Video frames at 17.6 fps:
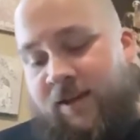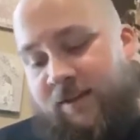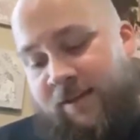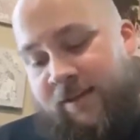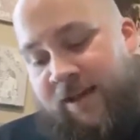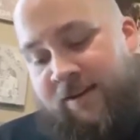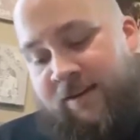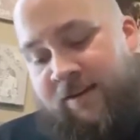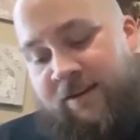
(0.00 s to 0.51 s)

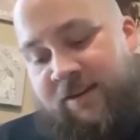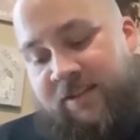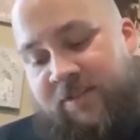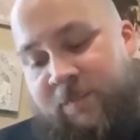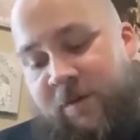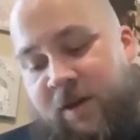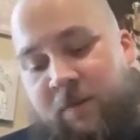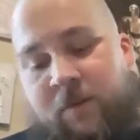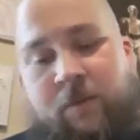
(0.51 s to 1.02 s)
That needs
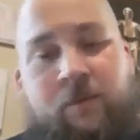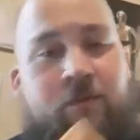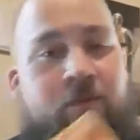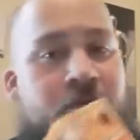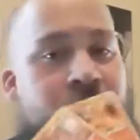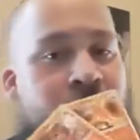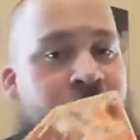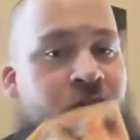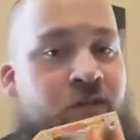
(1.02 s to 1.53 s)
bare
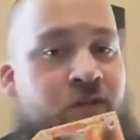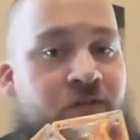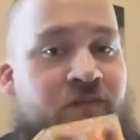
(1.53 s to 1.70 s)
minimum of two